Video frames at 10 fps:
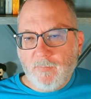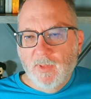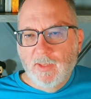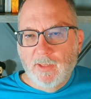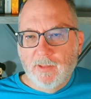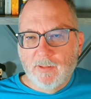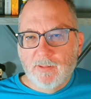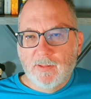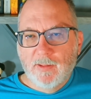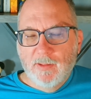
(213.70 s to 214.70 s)

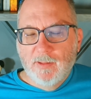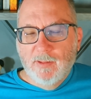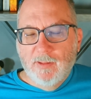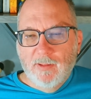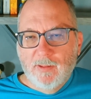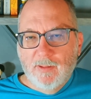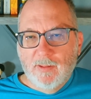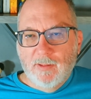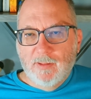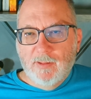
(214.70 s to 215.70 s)
And
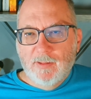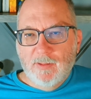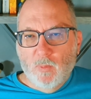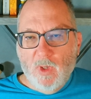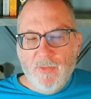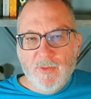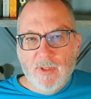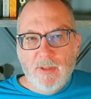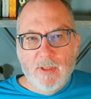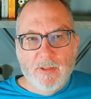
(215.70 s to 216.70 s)
while they're
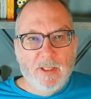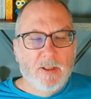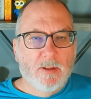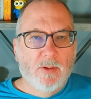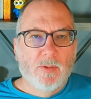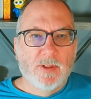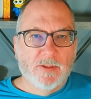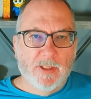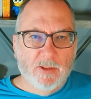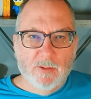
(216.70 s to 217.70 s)
in there, they hear a noise,
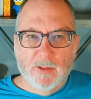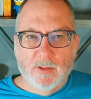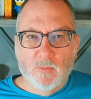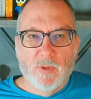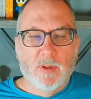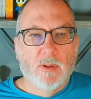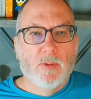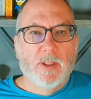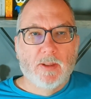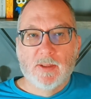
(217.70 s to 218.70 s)
and they look out the window,
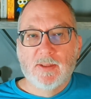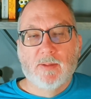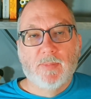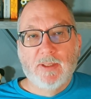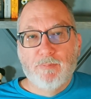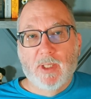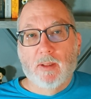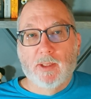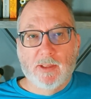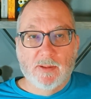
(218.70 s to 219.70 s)
and there's somebody
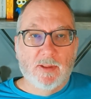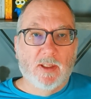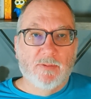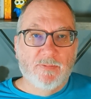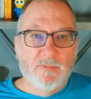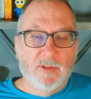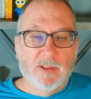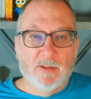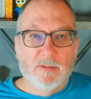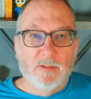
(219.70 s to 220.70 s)
burying stuff
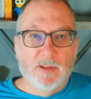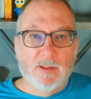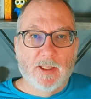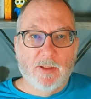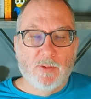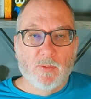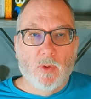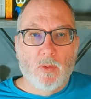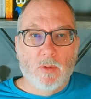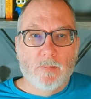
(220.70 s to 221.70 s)
in that new
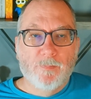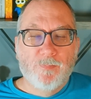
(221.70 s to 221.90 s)
hole.